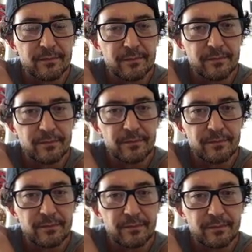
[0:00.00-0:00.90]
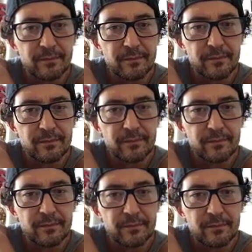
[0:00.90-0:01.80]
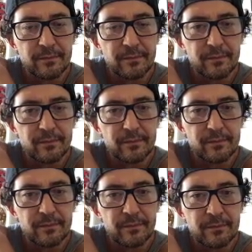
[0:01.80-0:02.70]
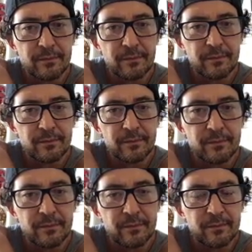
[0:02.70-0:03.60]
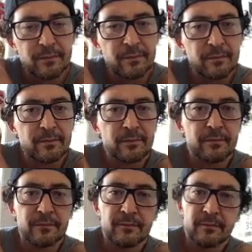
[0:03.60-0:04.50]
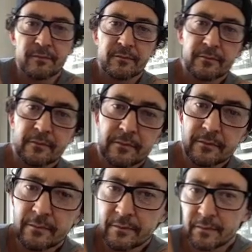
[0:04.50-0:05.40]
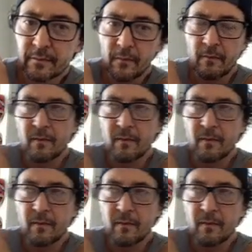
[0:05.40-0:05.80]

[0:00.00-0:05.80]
[no speech]